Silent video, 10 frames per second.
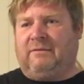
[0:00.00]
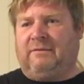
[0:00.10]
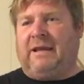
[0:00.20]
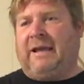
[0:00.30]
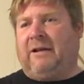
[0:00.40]

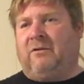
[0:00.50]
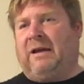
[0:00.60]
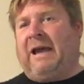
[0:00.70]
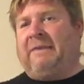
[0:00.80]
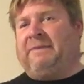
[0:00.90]
Now,
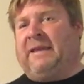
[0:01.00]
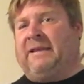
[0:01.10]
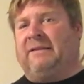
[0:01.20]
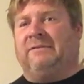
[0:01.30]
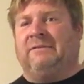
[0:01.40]
I
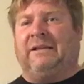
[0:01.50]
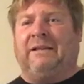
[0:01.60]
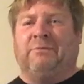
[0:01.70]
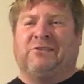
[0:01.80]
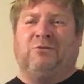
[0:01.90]
think
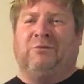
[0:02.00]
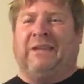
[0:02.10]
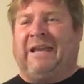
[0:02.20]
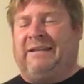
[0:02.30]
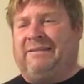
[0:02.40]
it was too
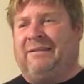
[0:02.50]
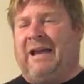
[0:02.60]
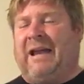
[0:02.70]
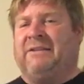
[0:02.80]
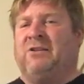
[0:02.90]
late.
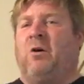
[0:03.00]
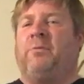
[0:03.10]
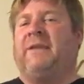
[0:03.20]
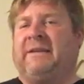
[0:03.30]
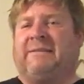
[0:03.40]
I don't
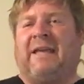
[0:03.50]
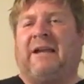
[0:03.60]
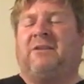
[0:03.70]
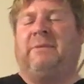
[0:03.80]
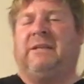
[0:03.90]
think
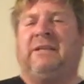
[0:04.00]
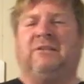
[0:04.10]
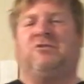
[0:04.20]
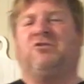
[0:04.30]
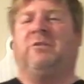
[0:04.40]
that
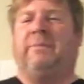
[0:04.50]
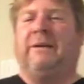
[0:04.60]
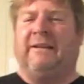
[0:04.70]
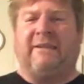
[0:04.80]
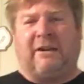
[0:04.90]
comedian should have
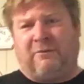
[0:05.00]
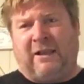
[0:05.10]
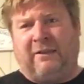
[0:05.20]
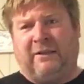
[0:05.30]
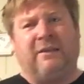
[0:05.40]
been at that
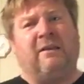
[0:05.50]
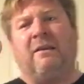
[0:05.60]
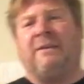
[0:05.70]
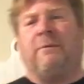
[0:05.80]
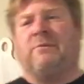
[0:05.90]
rally.
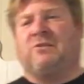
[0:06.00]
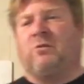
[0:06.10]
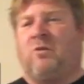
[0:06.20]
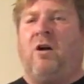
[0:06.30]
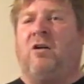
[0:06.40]
That was the
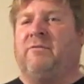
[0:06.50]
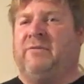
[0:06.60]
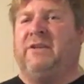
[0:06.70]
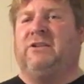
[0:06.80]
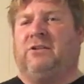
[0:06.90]
wrong
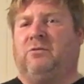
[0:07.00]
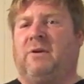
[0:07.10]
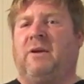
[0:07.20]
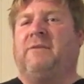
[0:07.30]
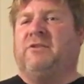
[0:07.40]
venue.
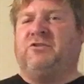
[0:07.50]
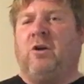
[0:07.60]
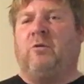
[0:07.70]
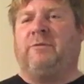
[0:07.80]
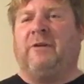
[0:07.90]
The
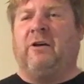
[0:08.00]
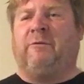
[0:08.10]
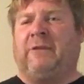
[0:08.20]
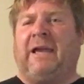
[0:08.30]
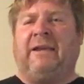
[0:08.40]
joke fell
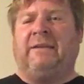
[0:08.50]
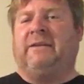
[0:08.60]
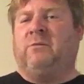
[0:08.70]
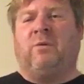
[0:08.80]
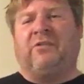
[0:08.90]
flat, and
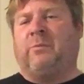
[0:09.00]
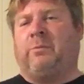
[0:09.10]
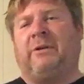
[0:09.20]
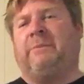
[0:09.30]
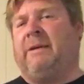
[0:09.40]
it was a
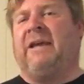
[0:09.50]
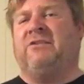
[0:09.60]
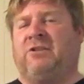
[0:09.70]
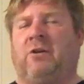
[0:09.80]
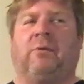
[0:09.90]
pretty
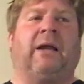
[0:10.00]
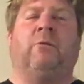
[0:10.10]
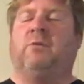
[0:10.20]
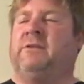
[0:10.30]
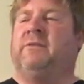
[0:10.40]
bad joke. I
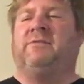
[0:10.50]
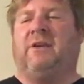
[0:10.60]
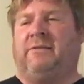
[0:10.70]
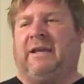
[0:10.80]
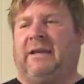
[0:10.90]
wouldn't have
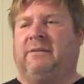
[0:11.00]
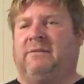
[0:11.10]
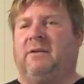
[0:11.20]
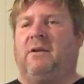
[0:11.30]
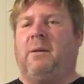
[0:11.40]
done that.
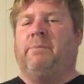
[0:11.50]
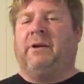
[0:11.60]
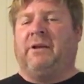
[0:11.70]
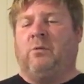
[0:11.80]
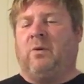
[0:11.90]

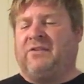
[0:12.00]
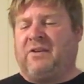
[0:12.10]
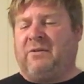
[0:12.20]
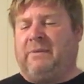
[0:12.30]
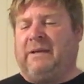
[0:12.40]
But it was a
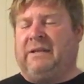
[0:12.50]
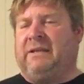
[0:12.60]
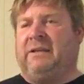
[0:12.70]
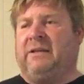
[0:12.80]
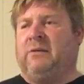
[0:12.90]

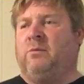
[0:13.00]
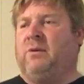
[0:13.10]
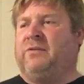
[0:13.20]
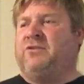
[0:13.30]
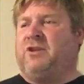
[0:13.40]
comedian. It
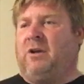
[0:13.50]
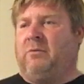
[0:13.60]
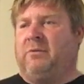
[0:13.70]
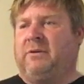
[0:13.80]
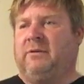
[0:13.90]
was a joke.